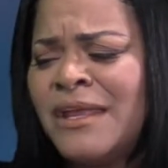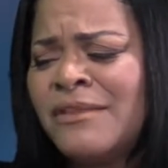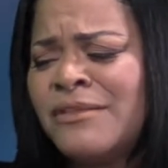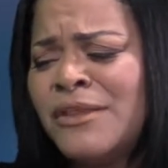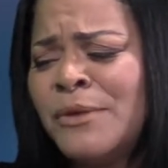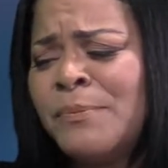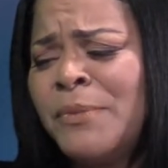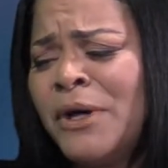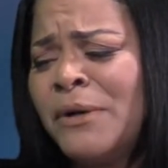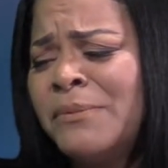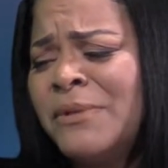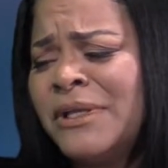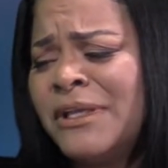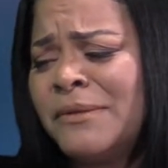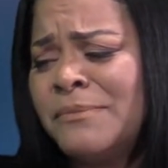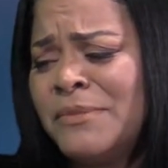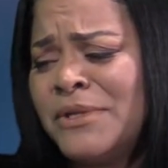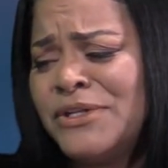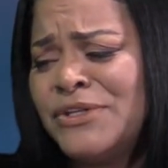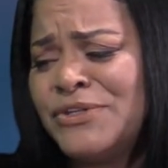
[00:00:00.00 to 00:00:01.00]
The public
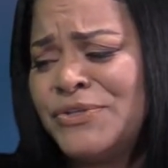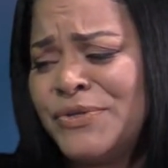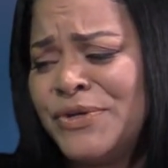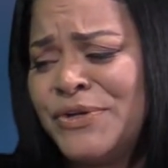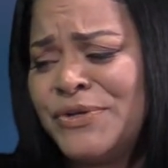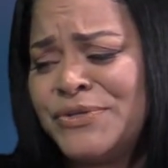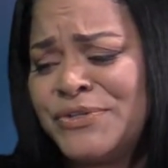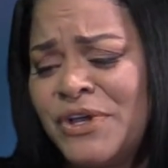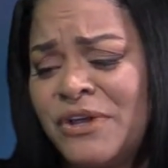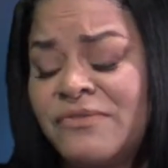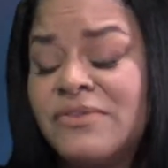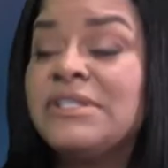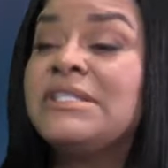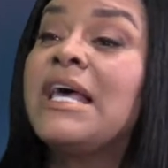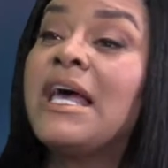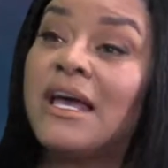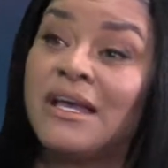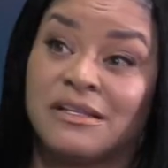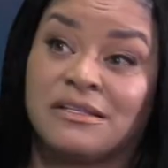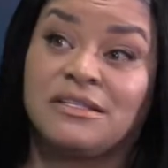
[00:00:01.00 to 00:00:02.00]
administrator's office
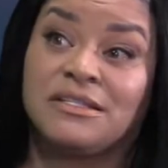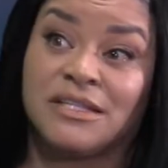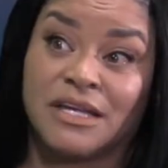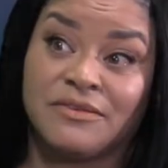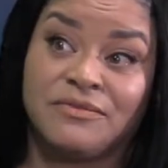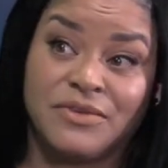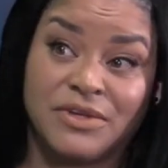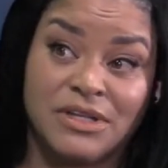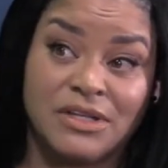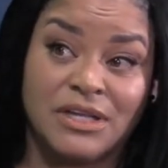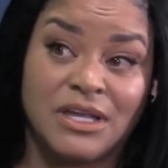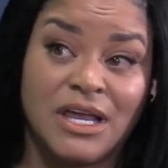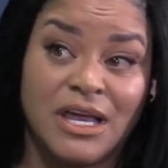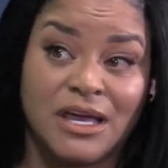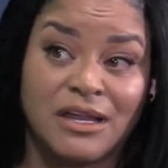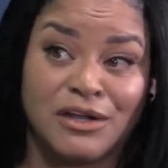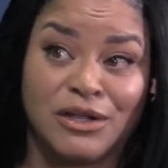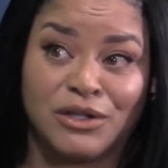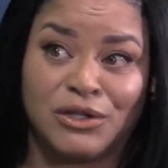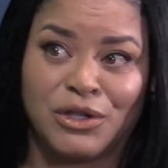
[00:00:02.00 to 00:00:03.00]
has definitely
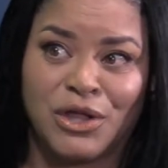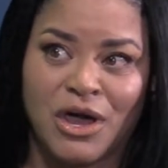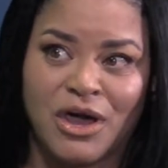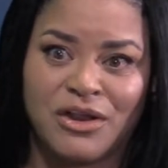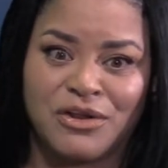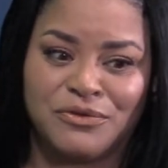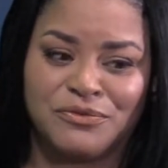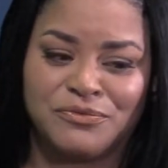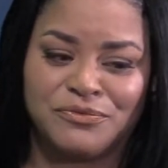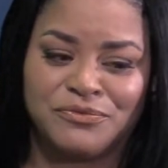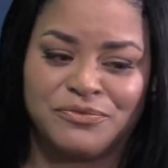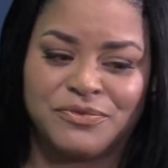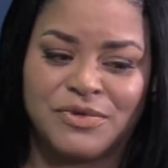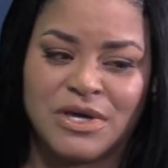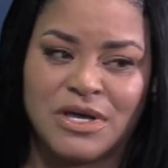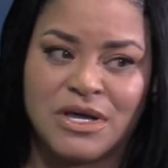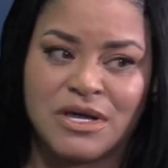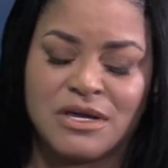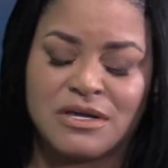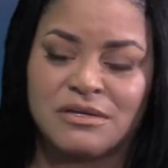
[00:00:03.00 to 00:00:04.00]
had a lot of
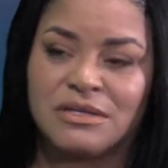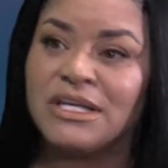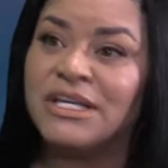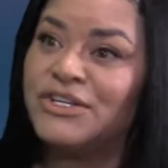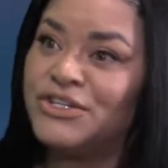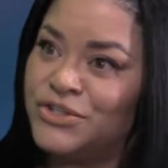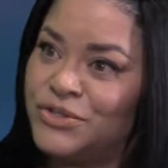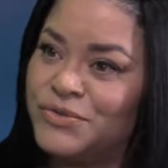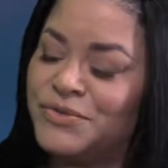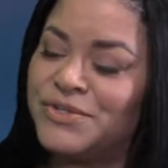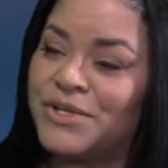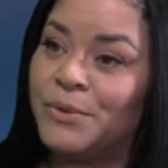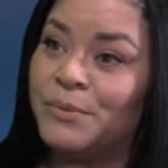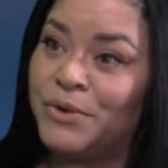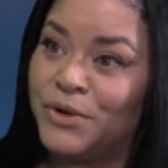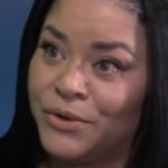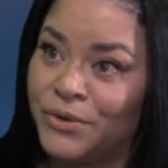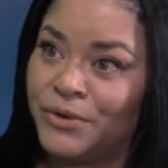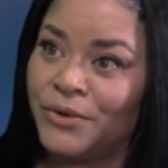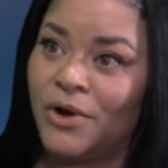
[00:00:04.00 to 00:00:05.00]
issues that
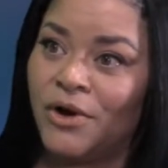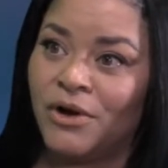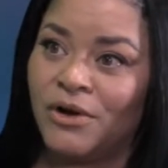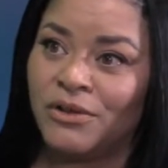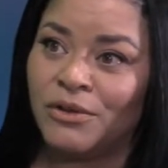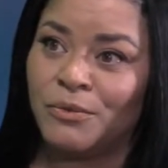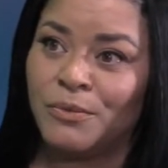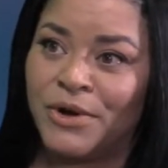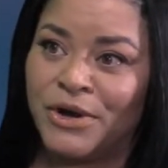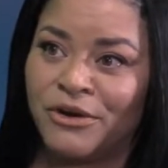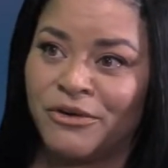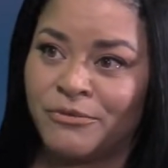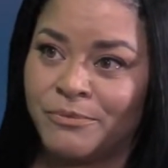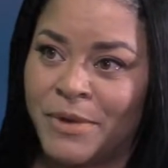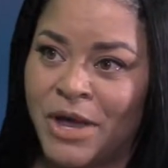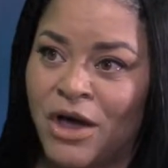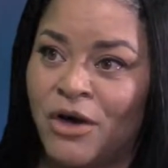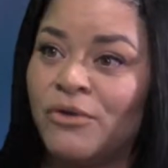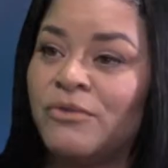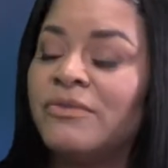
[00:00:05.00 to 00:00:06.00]
we are all aware
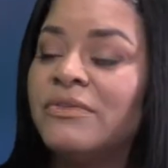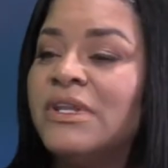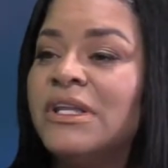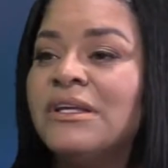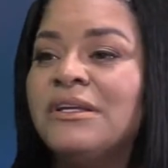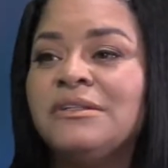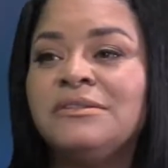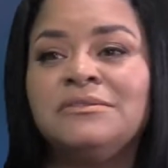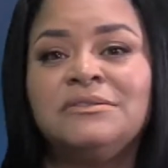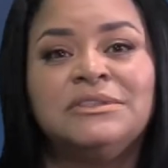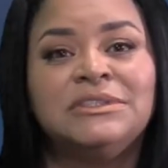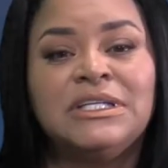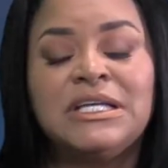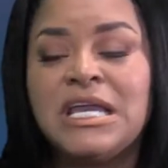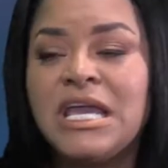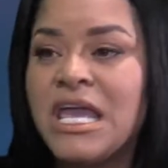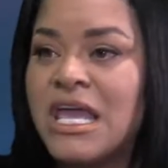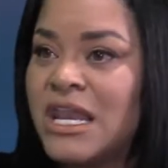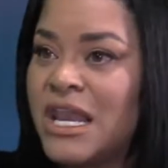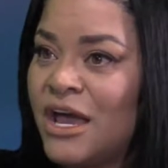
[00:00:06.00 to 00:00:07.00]
about. The
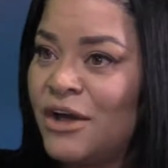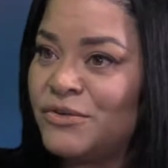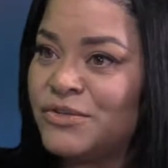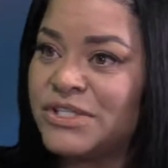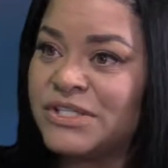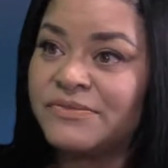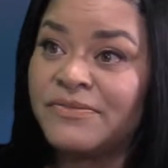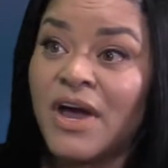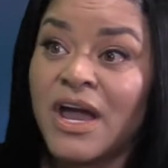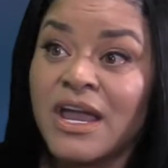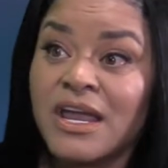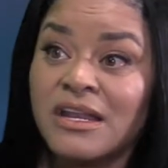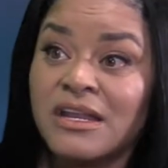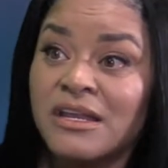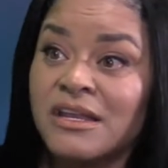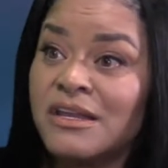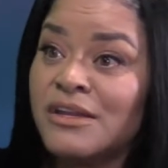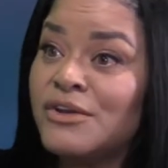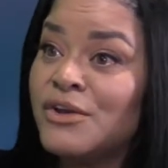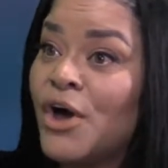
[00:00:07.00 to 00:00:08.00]
in-house
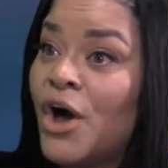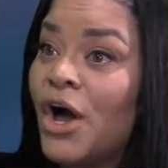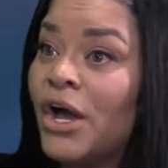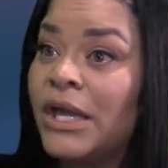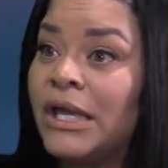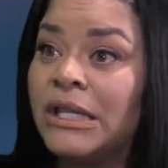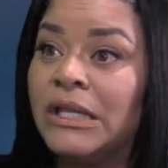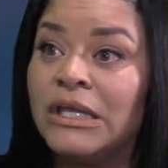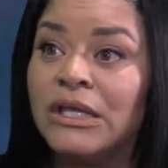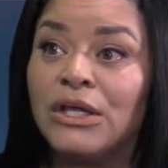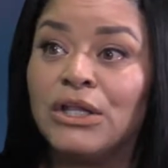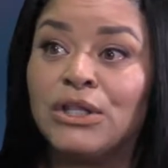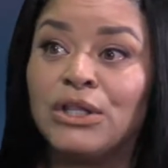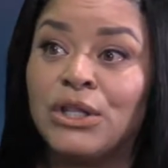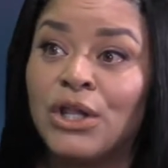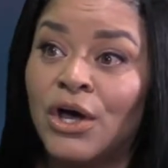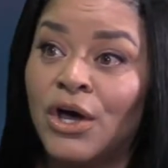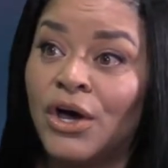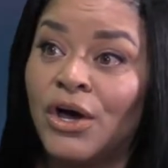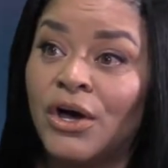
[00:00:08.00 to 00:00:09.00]
fighting, not getting
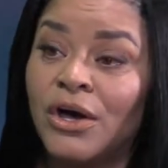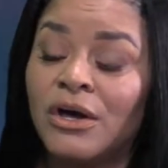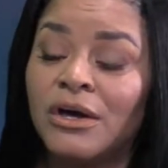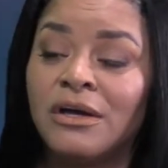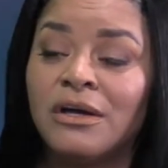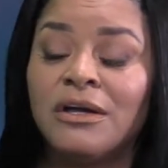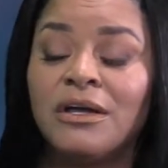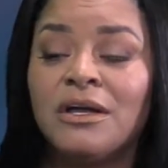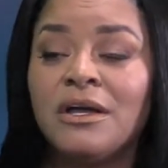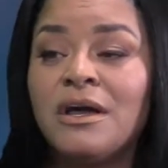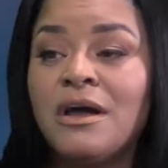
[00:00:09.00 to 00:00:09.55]
along,